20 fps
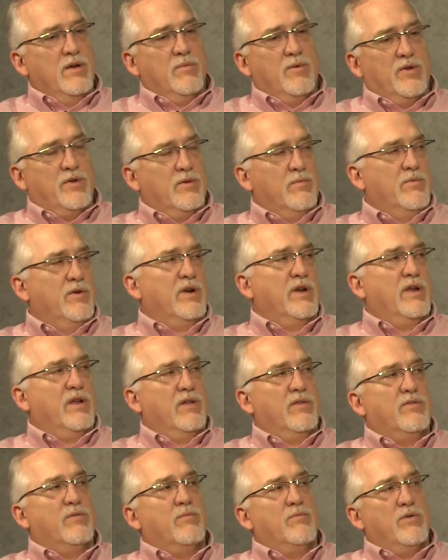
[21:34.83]
but to bring
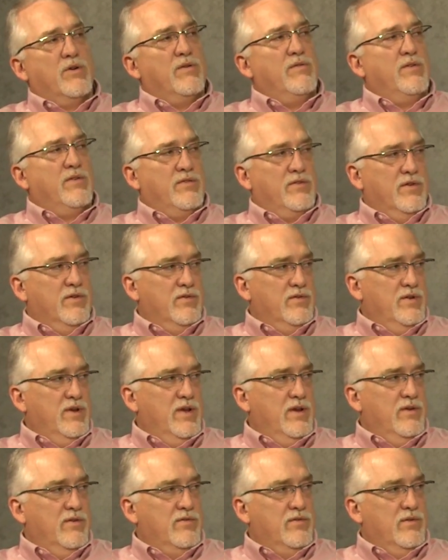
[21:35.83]
in some previous year's
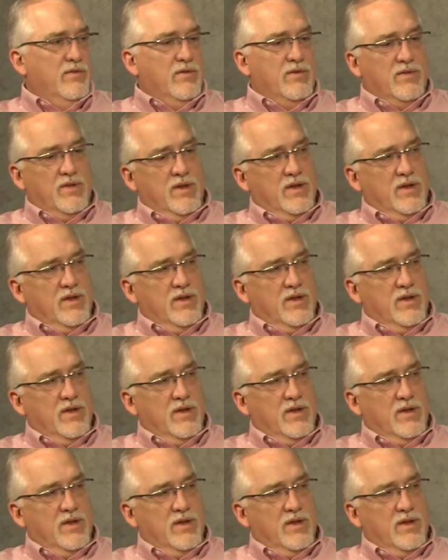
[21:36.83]
data so that